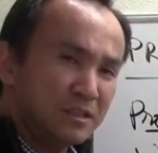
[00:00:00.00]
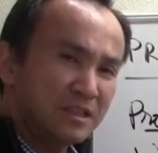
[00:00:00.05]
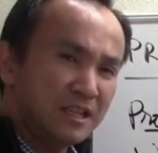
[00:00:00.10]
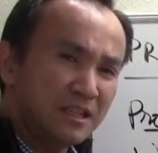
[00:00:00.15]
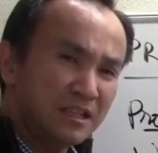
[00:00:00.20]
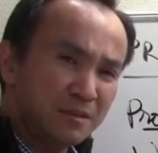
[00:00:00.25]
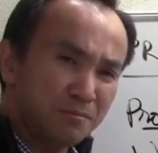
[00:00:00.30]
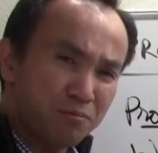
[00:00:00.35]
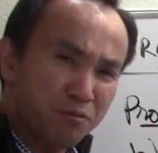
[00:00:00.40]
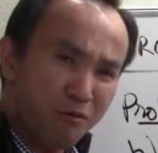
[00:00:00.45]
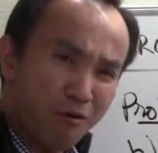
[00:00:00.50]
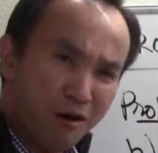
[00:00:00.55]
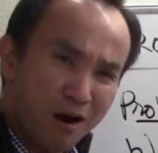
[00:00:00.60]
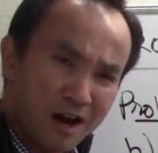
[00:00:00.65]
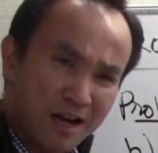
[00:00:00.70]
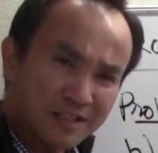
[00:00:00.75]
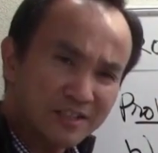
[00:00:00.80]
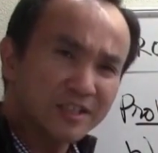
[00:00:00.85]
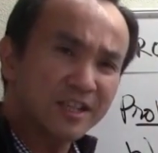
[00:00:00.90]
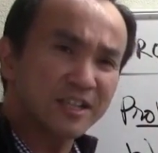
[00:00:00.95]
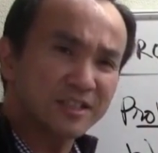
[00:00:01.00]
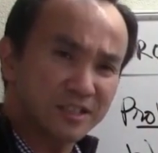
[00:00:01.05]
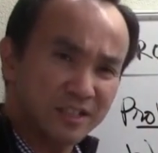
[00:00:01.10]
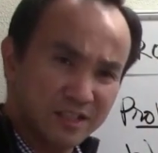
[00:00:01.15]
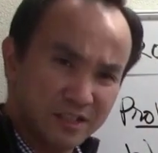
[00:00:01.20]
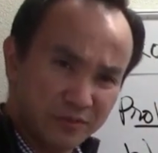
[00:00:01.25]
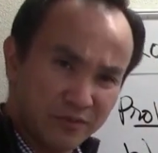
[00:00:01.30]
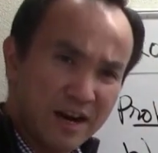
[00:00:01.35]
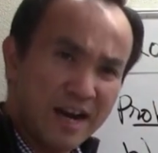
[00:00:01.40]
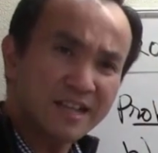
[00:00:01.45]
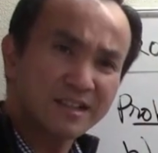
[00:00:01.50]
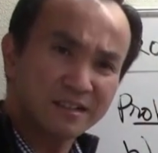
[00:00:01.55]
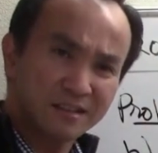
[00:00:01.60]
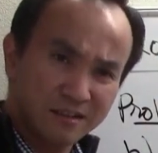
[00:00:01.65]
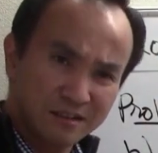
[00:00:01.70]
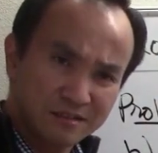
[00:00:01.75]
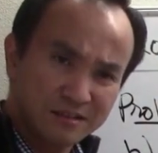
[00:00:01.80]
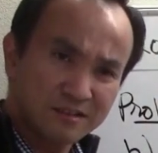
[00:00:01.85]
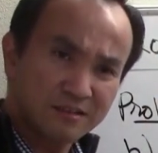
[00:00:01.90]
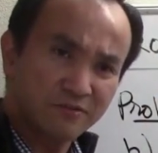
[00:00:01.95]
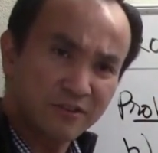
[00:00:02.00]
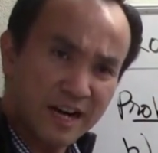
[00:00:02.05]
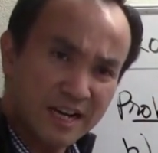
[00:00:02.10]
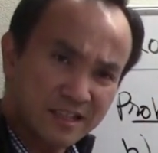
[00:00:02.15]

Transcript: the process is rather a